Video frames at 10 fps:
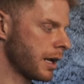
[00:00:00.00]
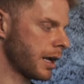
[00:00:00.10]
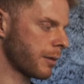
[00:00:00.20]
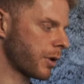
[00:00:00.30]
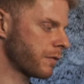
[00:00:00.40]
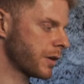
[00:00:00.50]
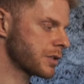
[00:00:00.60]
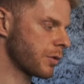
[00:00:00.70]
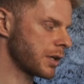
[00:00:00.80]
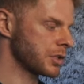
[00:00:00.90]
My
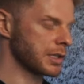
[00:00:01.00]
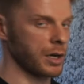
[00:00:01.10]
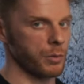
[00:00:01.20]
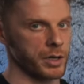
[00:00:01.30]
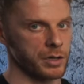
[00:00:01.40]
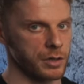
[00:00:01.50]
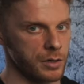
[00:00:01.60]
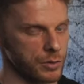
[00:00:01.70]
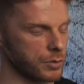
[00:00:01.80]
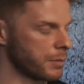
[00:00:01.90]
first question that I want to
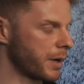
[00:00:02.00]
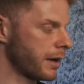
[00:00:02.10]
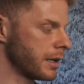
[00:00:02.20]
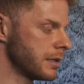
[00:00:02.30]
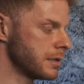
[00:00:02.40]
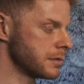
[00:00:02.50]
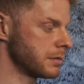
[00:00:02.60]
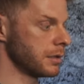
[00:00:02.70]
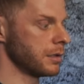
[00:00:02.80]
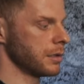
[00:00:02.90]
know about is
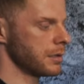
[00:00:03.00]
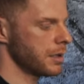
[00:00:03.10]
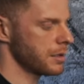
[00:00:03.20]
da-da-da.